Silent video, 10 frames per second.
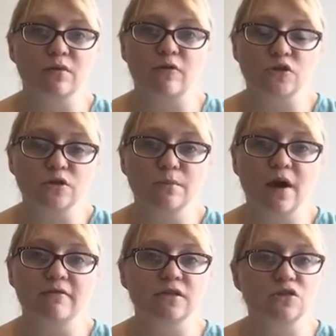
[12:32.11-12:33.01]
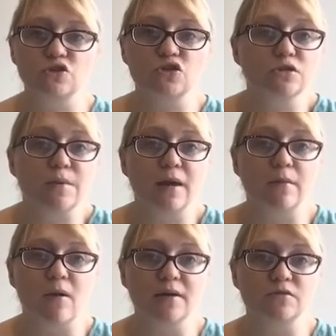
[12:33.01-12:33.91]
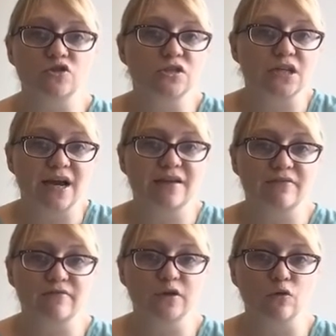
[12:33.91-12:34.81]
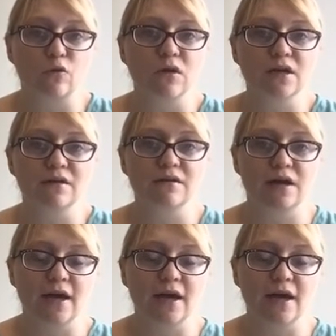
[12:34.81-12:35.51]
So we've got some parents that just use baby wipes just to kind of, you know,